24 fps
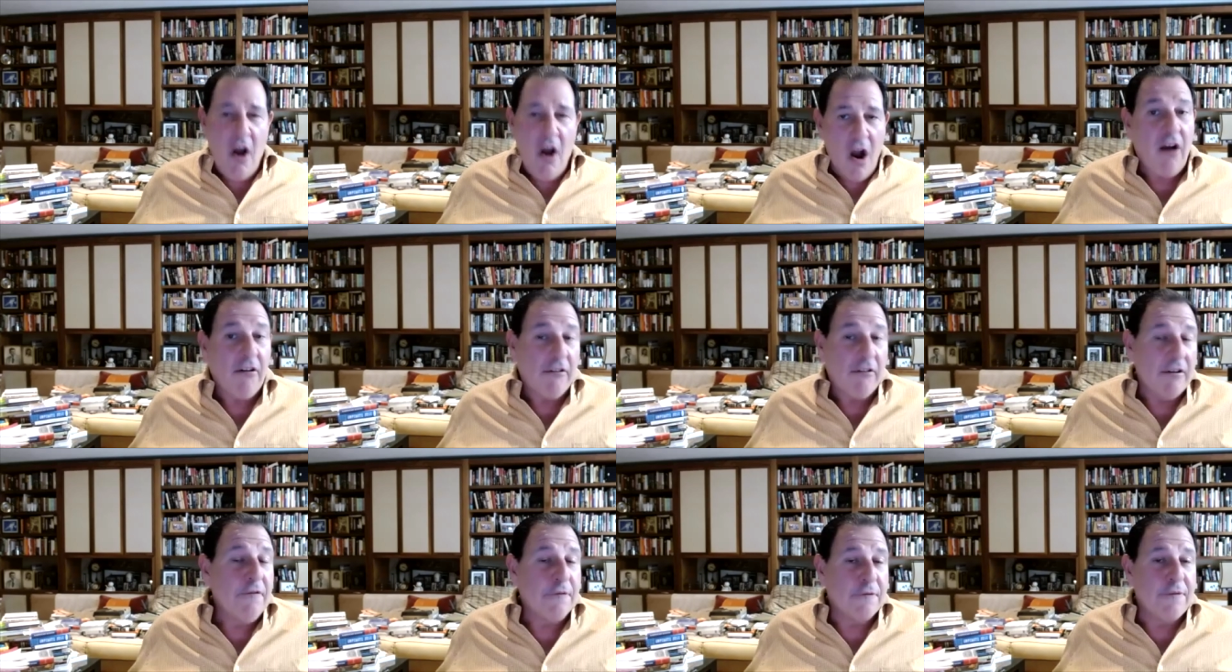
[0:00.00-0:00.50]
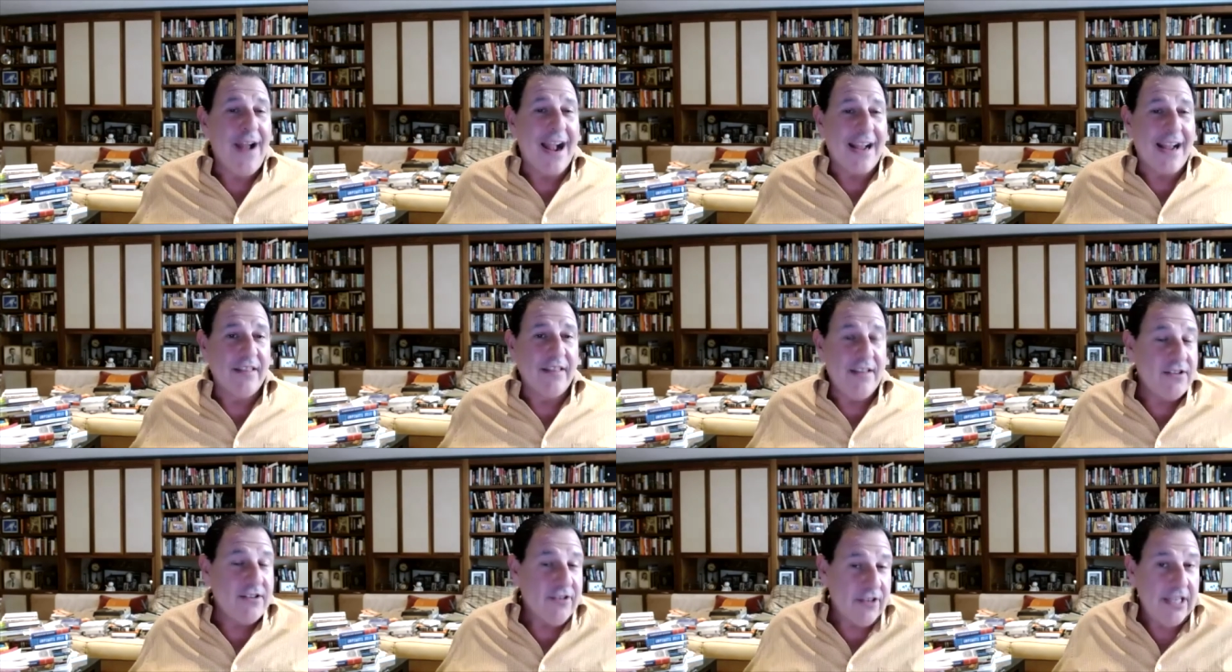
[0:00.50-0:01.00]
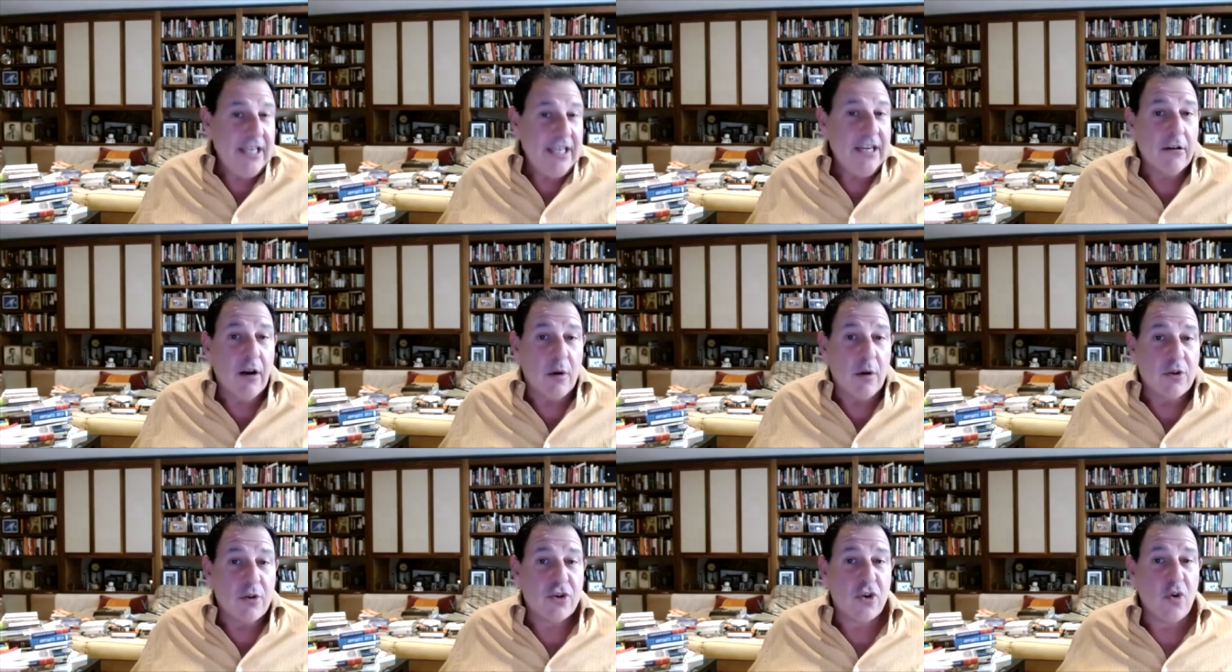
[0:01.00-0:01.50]
are in fact these
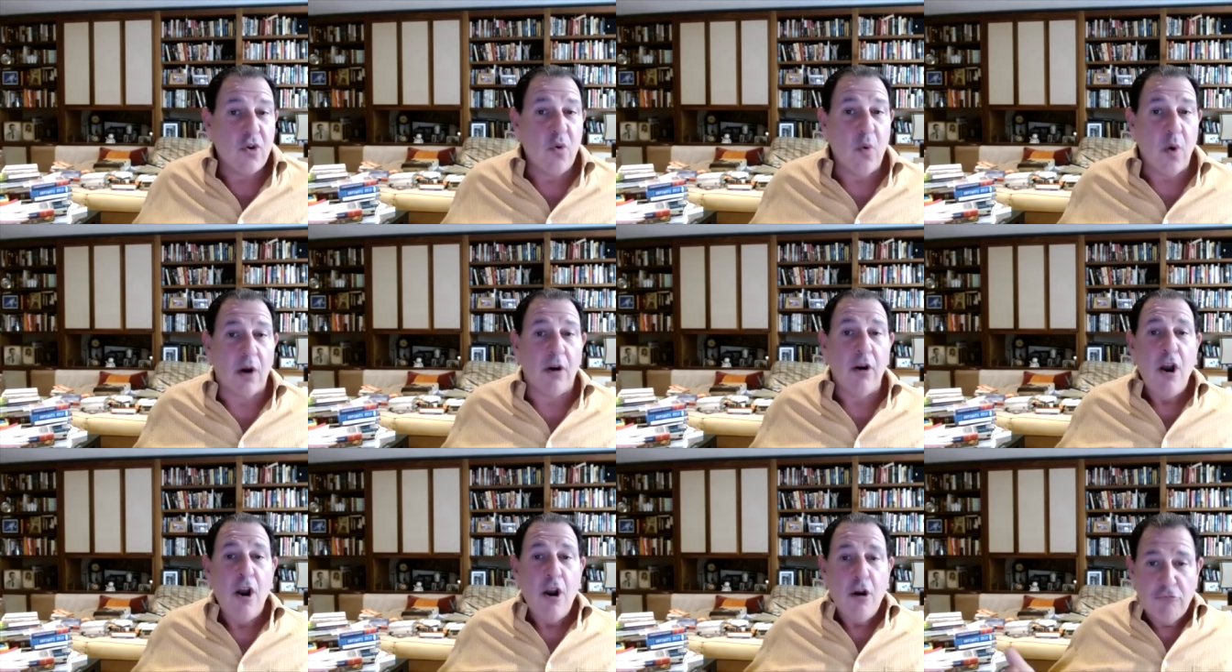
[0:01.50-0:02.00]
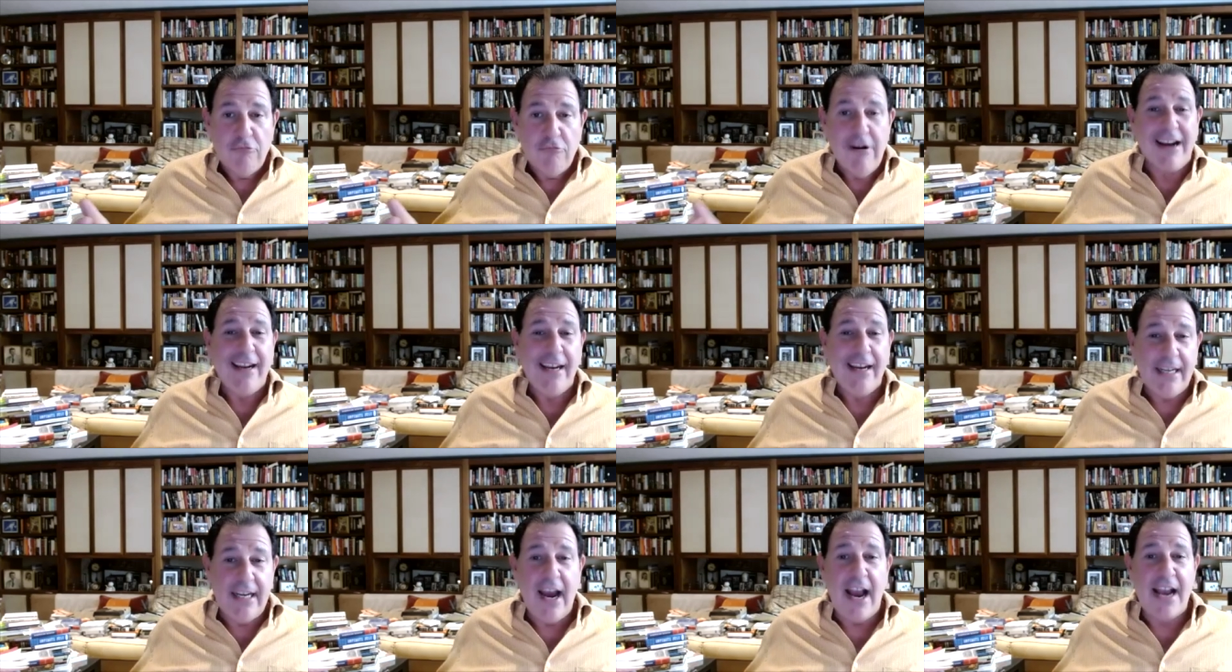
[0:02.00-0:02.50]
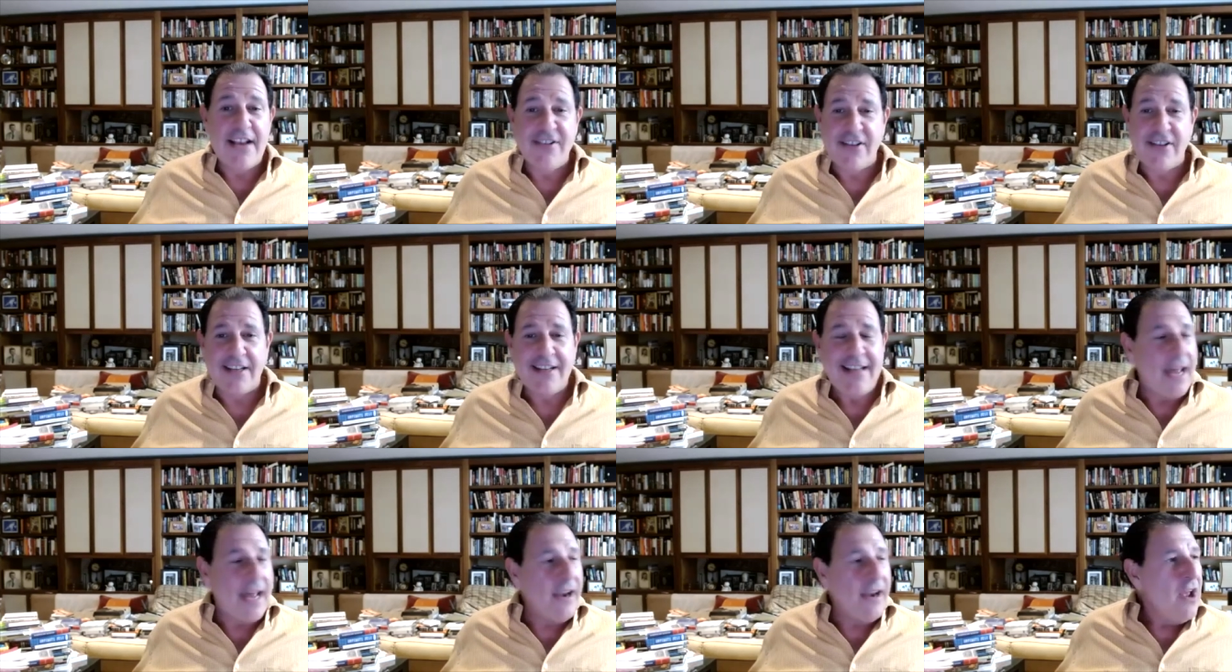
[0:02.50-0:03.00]
heroes who are recognizing
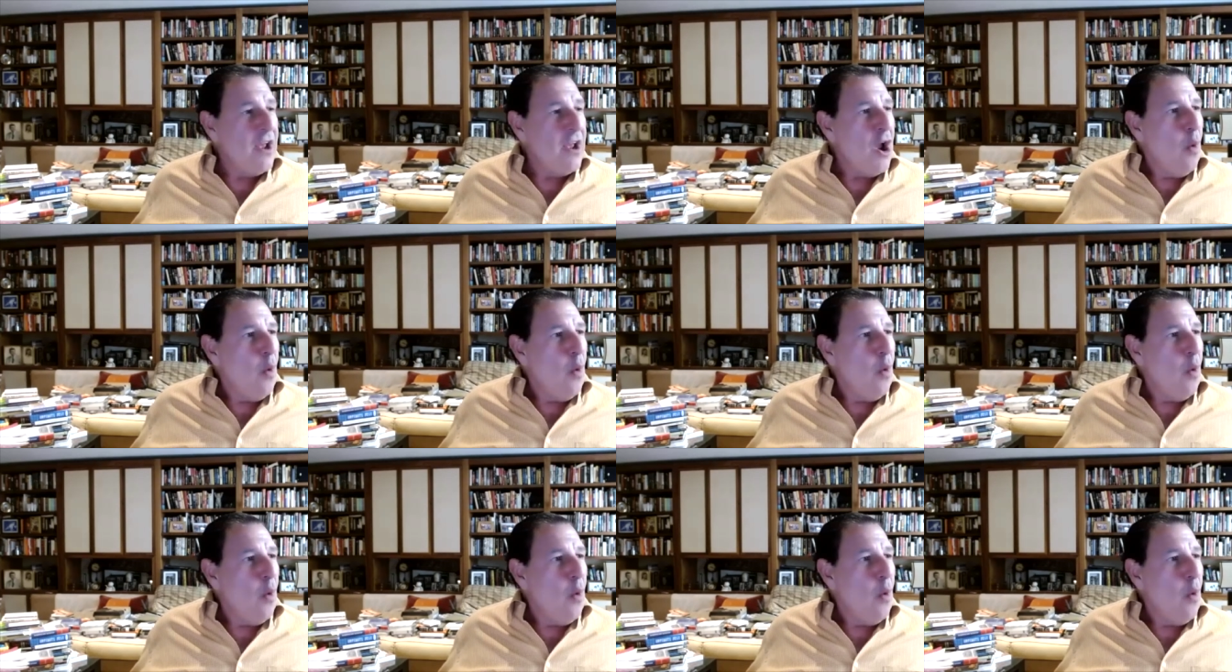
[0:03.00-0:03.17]
that